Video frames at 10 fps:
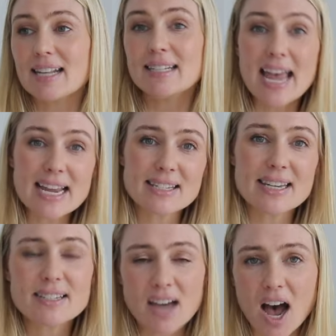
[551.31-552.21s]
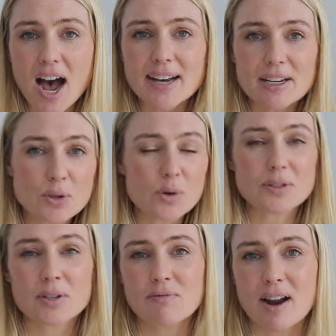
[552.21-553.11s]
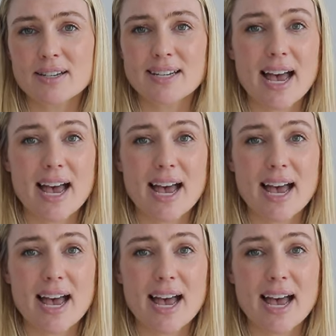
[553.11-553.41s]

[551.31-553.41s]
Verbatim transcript: lazy, tired, exhausted, run